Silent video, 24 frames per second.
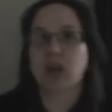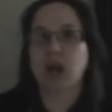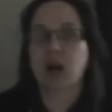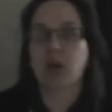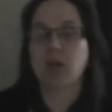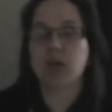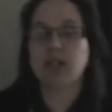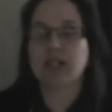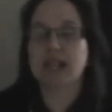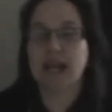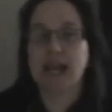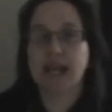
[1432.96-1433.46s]
I
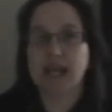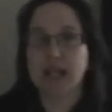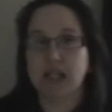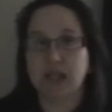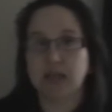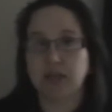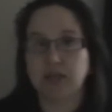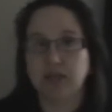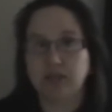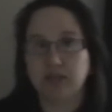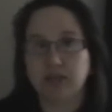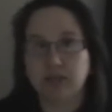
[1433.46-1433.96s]
would take
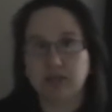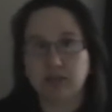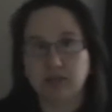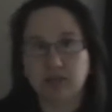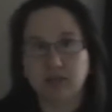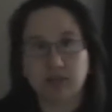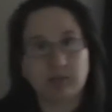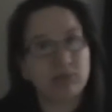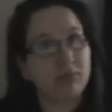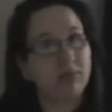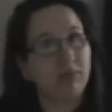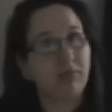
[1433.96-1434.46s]
him
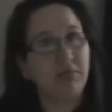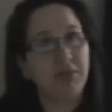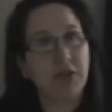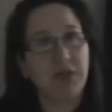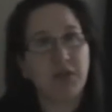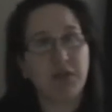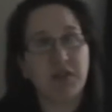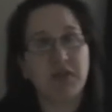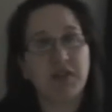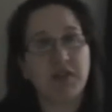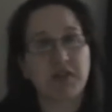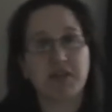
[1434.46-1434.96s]

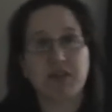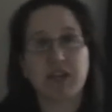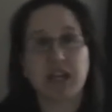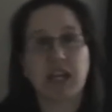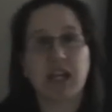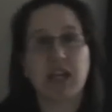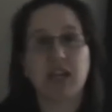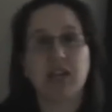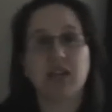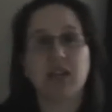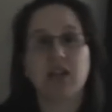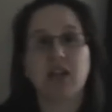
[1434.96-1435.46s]
every
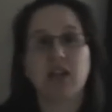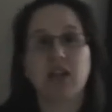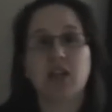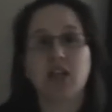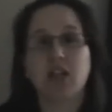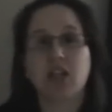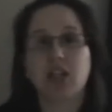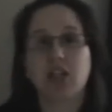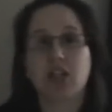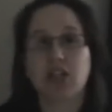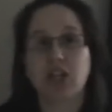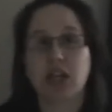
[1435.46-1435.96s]
15
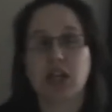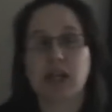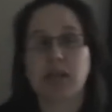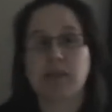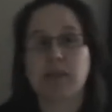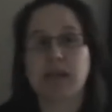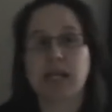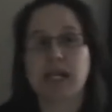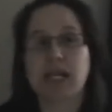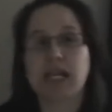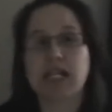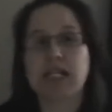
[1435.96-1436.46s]
to 30
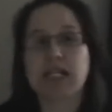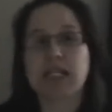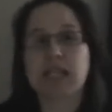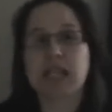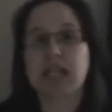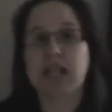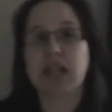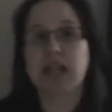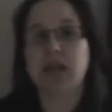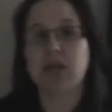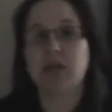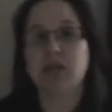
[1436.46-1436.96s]
minutes
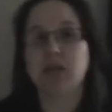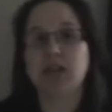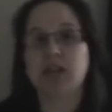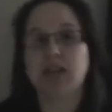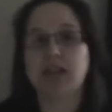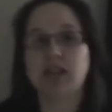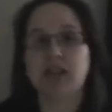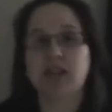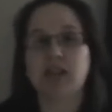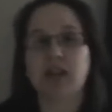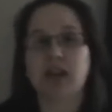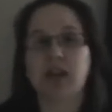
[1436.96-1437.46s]
and he would
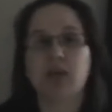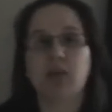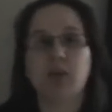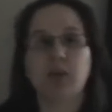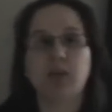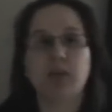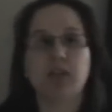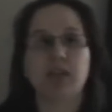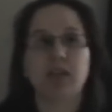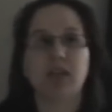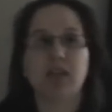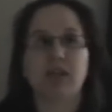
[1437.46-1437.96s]
sit there. We
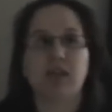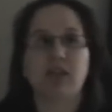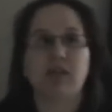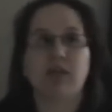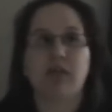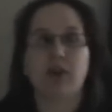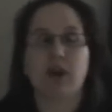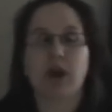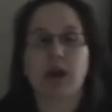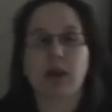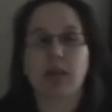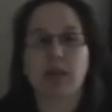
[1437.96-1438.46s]
would sit there for
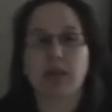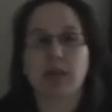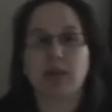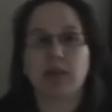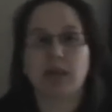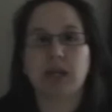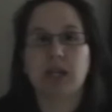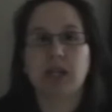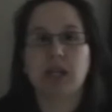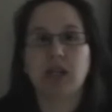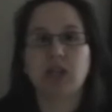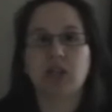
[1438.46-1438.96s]
a couple of
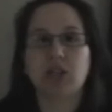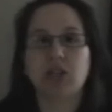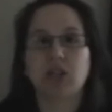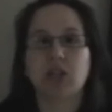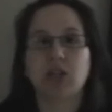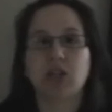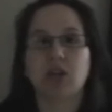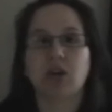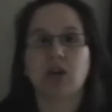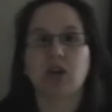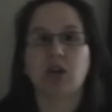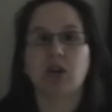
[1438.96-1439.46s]
minutes, you
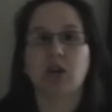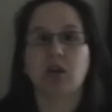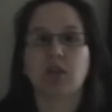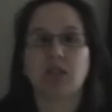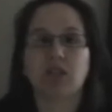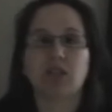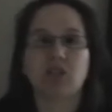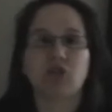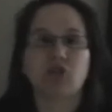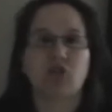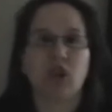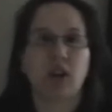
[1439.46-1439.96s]
know, and I would
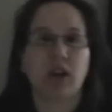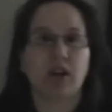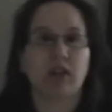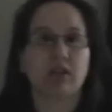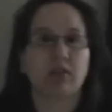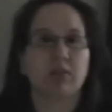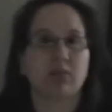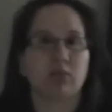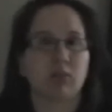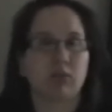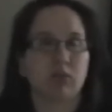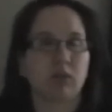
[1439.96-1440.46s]
distract
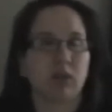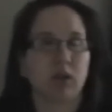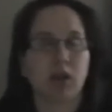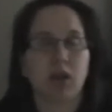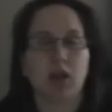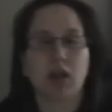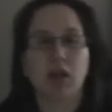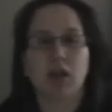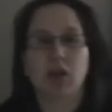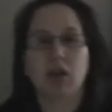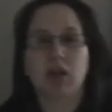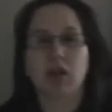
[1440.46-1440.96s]
him,
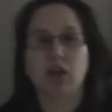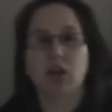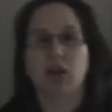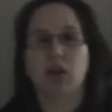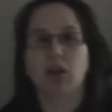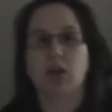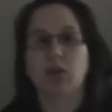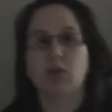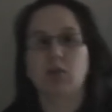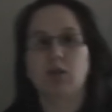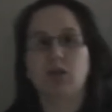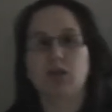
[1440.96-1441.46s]
you
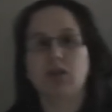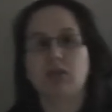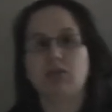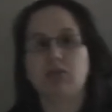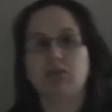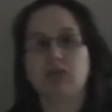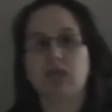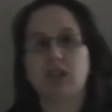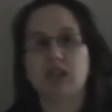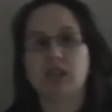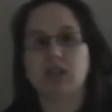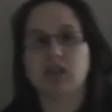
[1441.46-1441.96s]
know, we'd
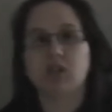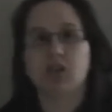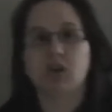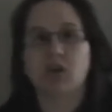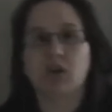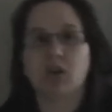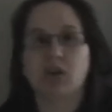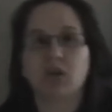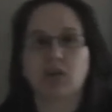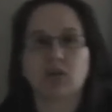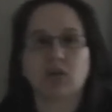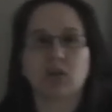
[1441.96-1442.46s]
sing
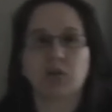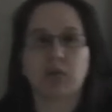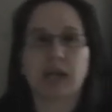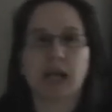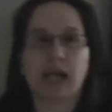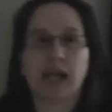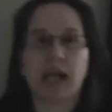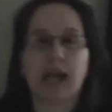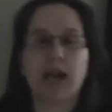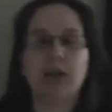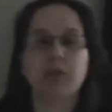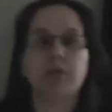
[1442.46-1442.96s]
songs or
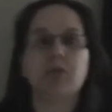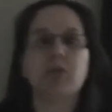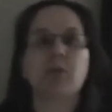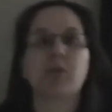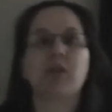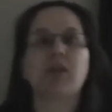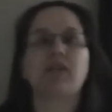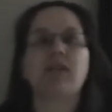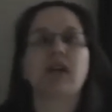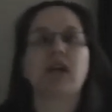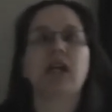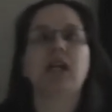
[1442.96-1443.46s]
play games or
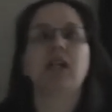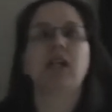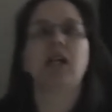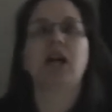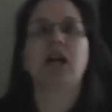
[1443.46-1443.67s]
whatever,